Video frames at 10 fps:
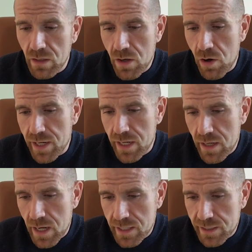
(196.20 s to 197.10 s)
All right,
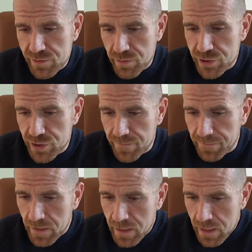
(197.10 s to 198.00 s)
next question.
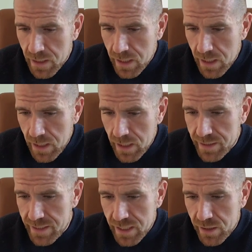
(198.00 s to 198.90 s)

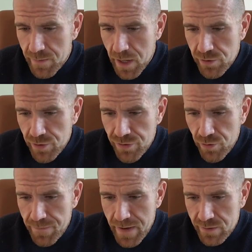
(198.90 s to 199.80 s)
Nick, I'm
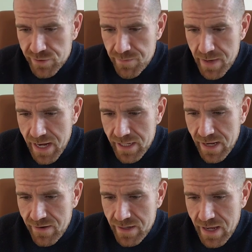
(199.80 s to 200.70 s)
130 pounds man
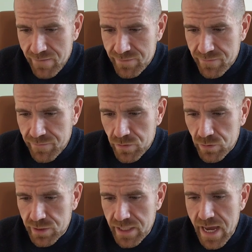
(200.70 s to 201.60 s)
and have
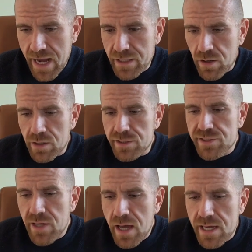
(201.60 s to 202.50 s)
difficulty adding on
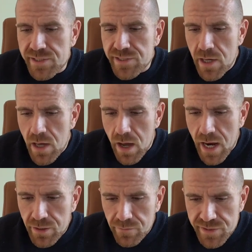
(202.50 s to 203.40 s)
size.
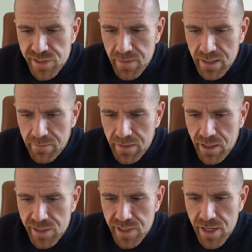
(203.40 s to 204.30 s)
I know this is mainly
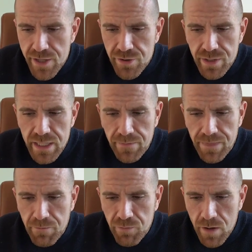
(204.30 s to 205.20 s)
because I undereat.
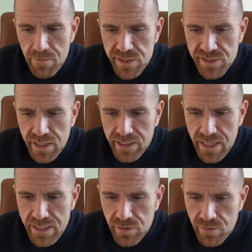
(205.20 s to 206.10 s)
The problem is that I
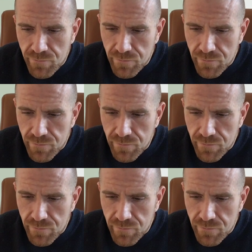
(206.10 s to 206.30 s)
get